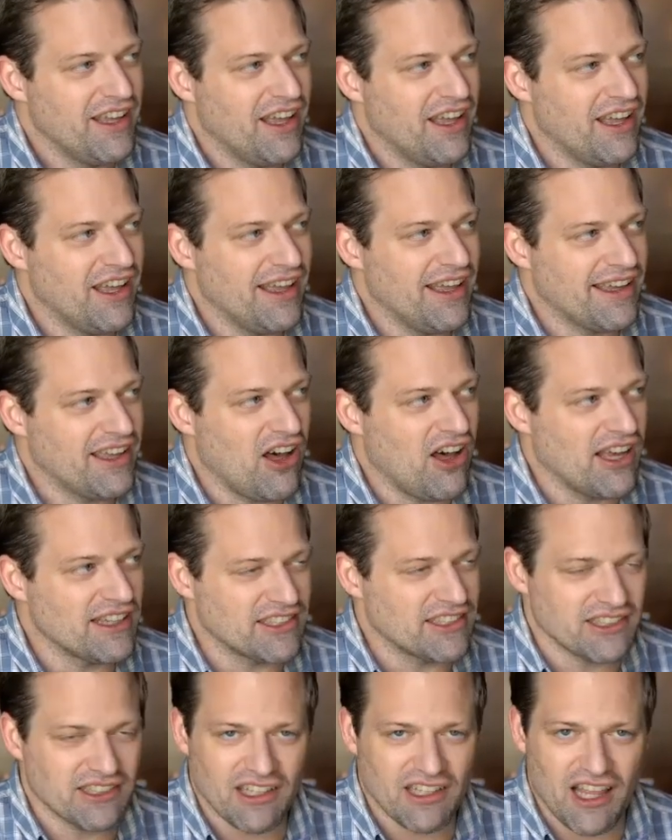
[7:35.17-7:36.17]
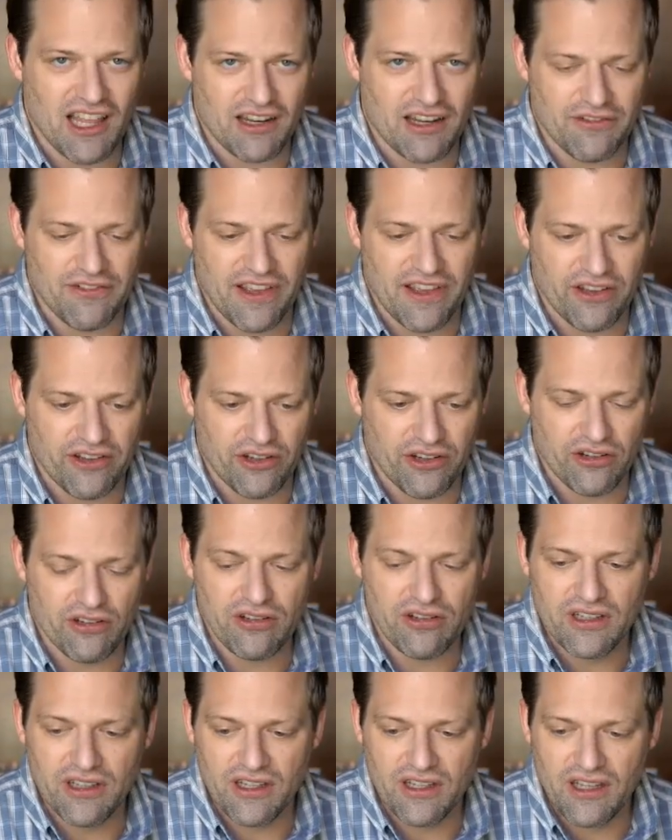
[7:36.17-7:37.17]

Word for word: uh, it causes a lot of failure